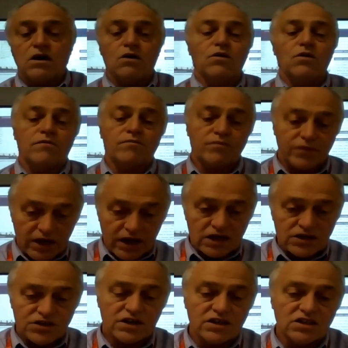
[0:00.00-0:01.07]
So
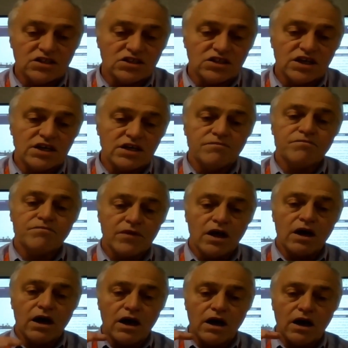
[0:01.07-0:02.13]
as you can see,
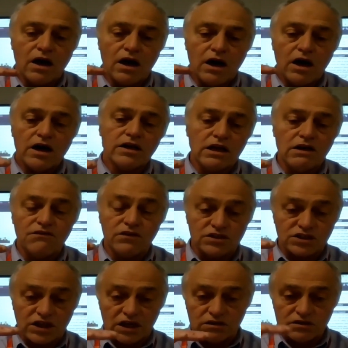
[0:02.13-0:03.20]
high level
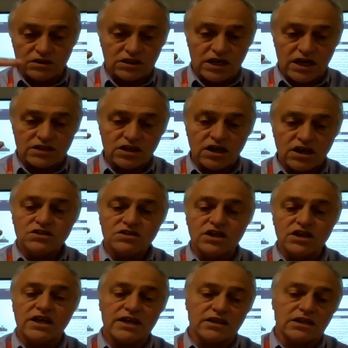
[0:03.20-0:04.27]
of skill set to
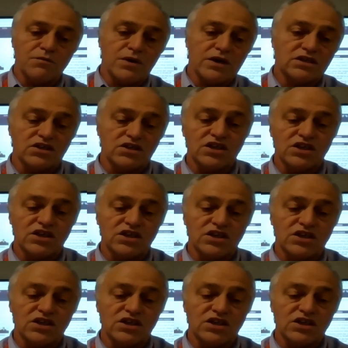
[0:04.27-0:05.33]
get them into these
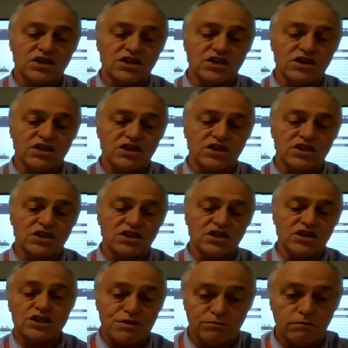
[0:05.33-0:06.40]
apprenticeship jobs.
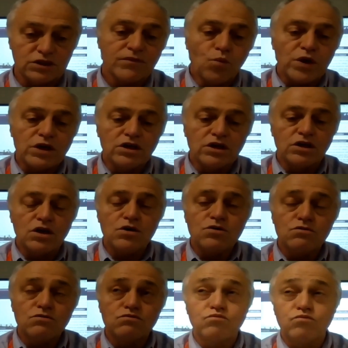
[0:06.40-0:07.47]
We
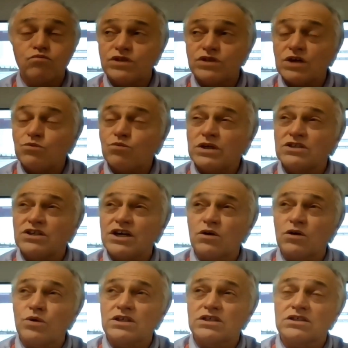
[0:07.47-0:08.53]

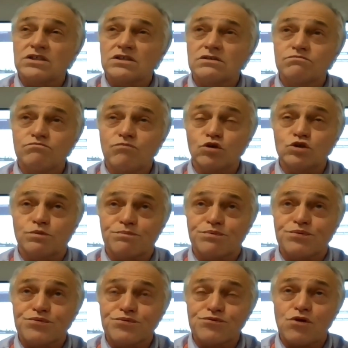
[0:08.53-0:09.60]
deal with most
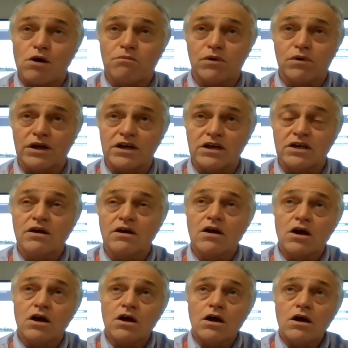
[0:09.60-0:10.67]
probably
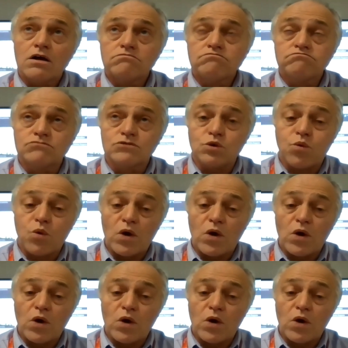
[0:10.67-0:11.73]

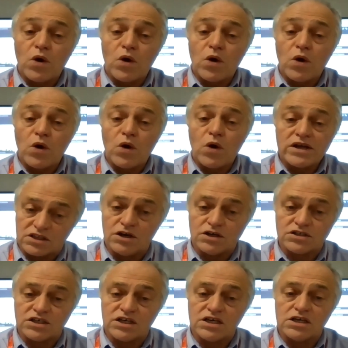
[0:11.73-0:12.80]
20
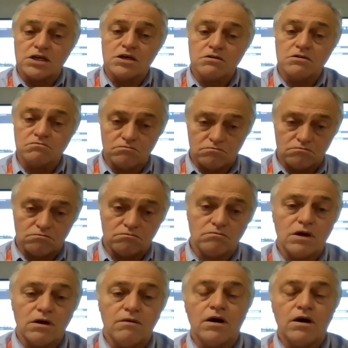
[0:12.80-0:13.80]
to 30